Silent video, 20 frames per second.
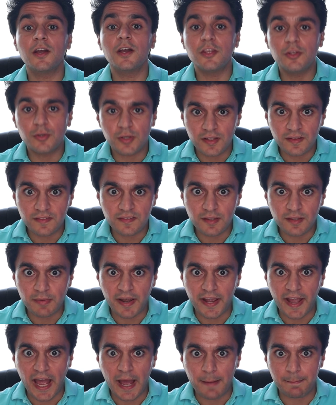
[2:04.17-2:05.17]
You can see
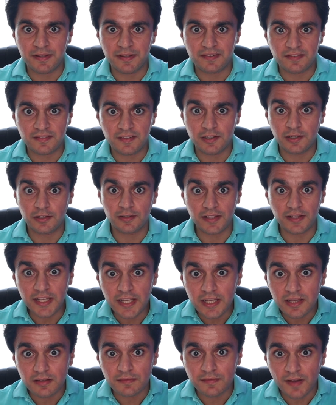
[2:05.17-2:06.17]
my app is still
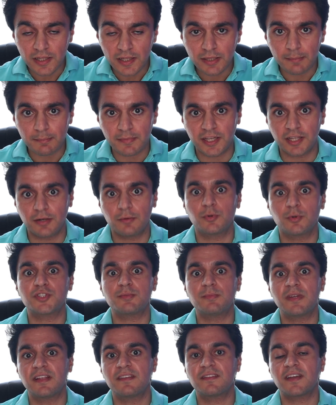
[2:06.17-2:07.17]
in development, which
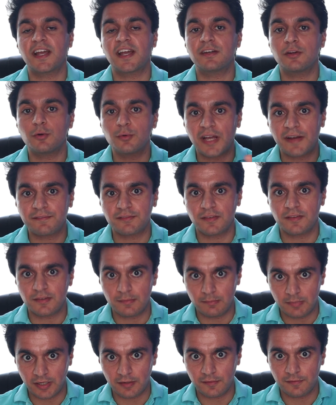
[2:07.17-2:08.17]
means I don't have to
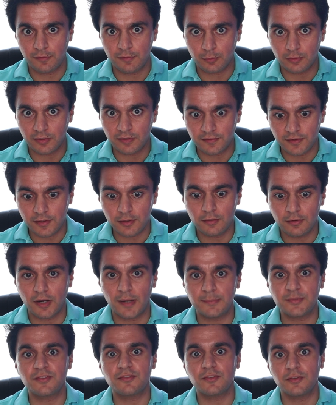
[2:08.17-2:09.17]
submit it for review.
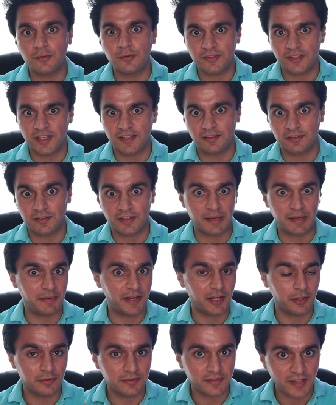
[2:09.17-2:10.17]
I'm just using it to look at
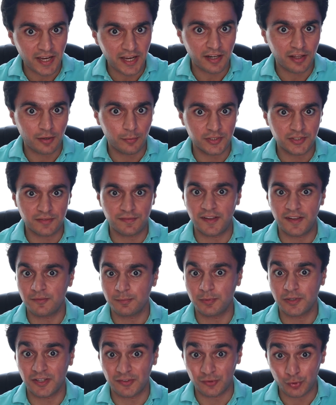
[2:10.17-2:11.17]
my own data, which
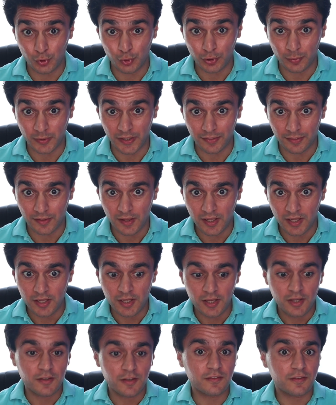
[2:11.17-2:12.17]
Facebook is cool with.
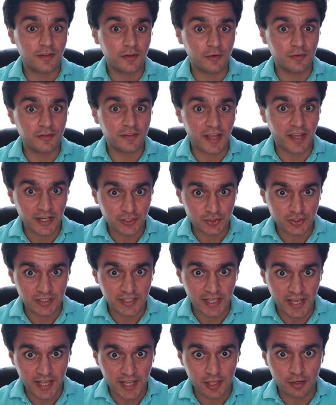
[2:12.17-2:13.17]
So to actually
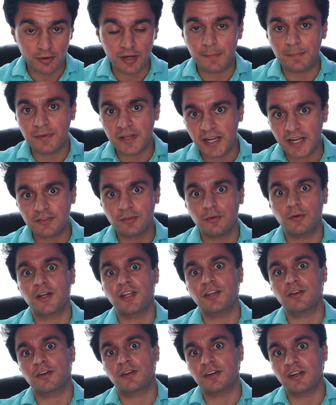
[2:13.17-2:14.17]
get your API
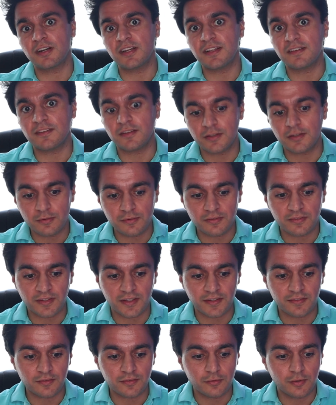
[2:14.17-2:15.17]
token, you're going to need to use
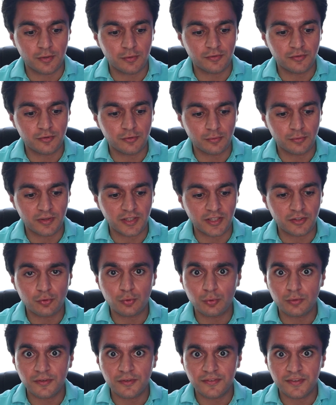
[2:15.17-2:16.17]
this. You go to the
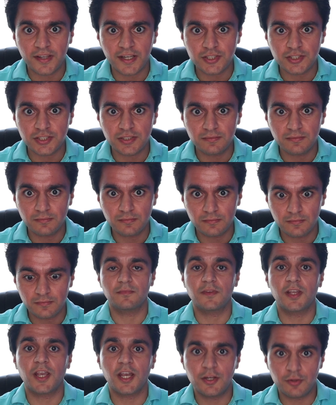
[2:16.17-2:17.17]
Tools section,
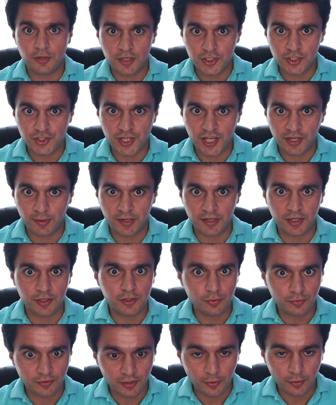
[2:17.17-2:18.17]
and you can generate a
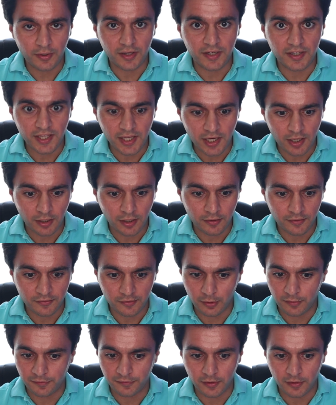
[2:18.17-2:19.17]
new token here.
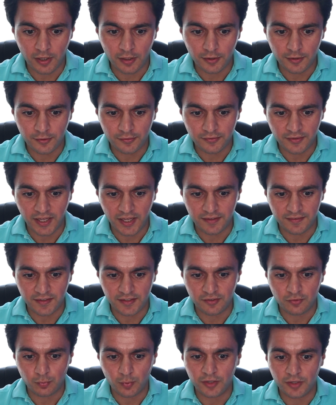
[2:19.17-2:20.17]
So for our use case, I
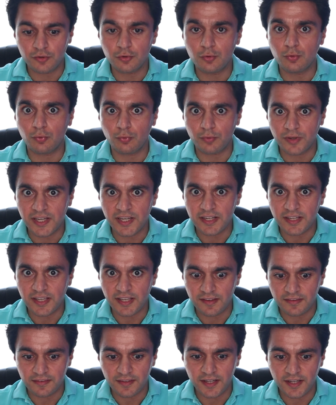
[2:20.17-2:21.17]
just want to do Read
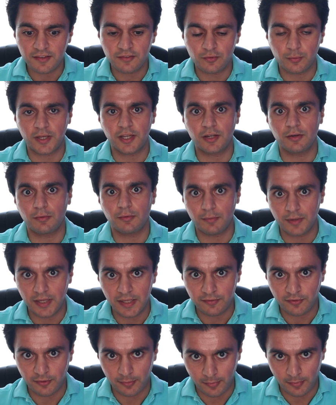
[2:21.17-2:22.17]
Insight, so I can
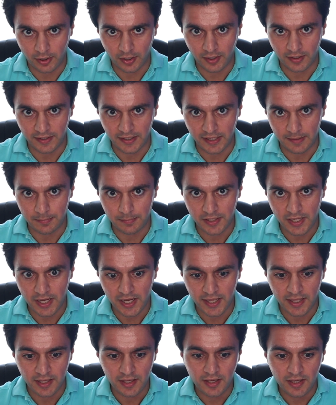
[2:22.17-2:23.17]
read for the Marketing
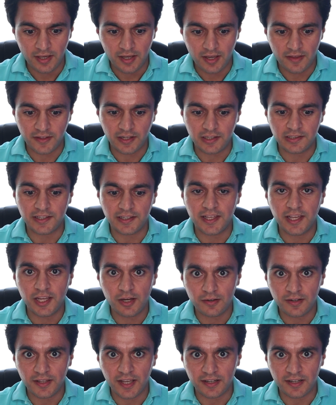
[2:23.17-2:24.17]
API, and then click
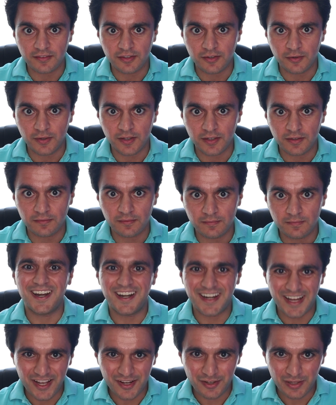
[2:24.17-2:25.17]
here to get a token.
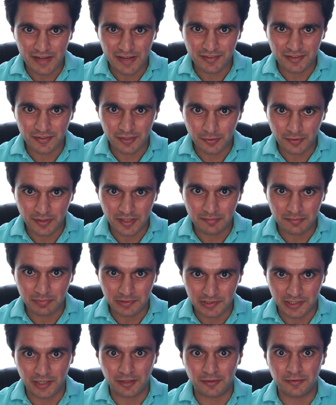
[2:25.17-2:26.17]
Now you'll have a token
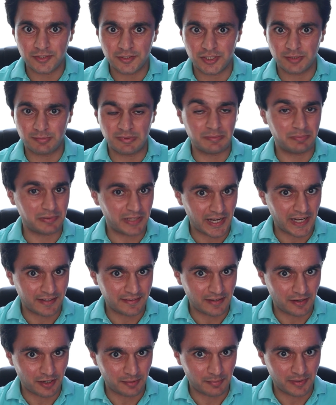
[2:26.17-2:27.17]
below. It should be blacked
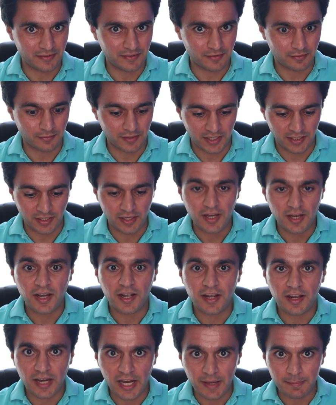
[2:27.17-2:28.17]
out on my screen.
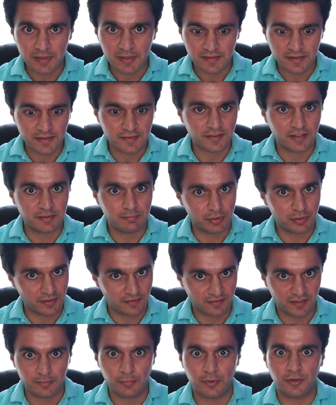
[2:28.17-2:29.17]
Copy this and put
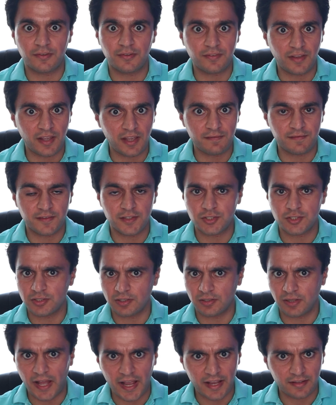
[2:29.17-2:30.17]
it somewhere safe. It
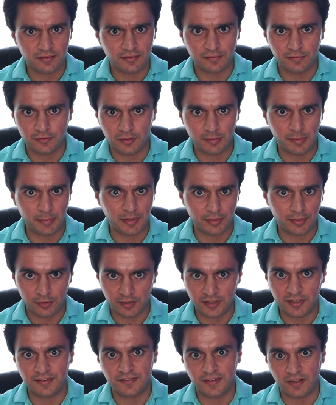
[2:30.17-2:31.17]
should last for maybe
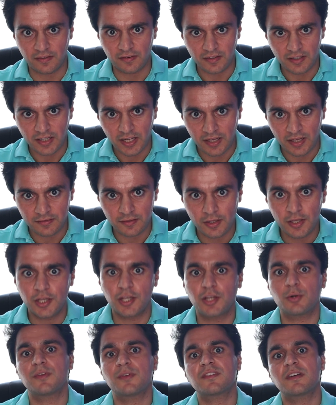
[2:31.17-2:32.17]
30 to 60 days. You
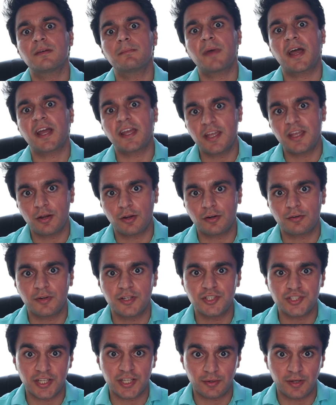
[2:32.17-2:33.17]
can always come back here and
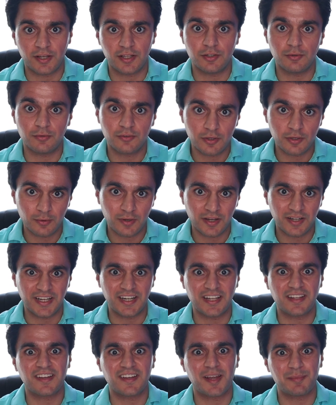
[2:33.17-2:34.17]
regenerate a new token
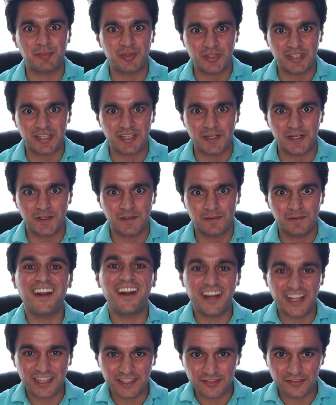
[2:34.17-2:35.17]
anytime you need.
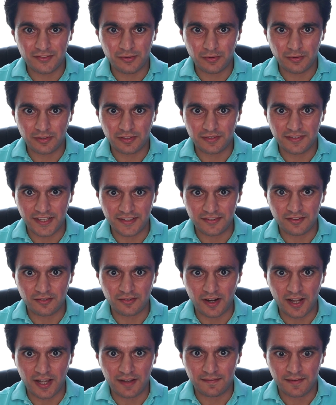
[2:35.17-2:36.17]
Now let's do a little test
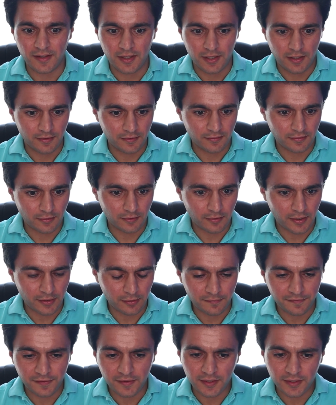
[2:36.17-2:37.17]
drive. So I
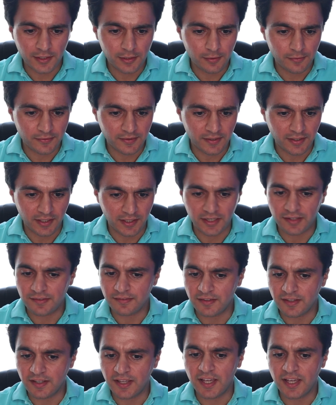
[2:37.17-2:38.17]
don't feel like using an
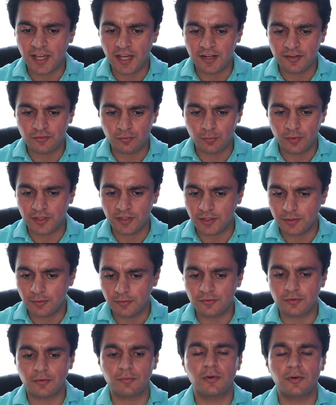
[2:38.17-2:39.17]
SDK. I just want to
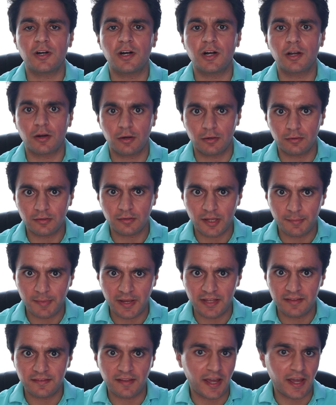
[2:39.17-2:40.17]
use a raw curl
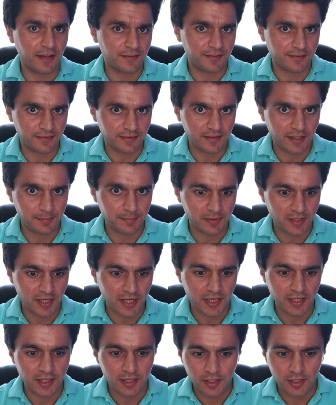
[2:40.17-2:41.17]
command to access the
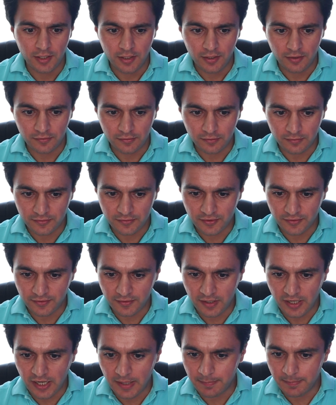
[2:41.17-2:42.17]
API. So let's just
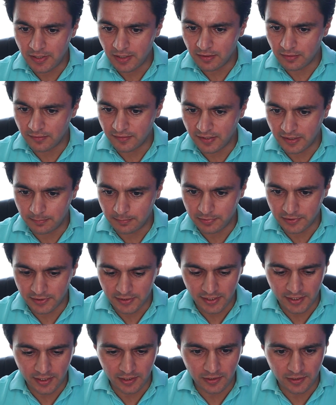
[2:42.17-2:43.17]
copy their template
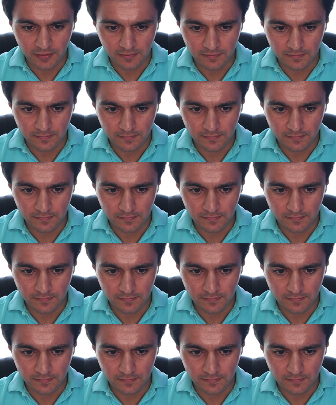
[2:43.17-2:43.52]
here.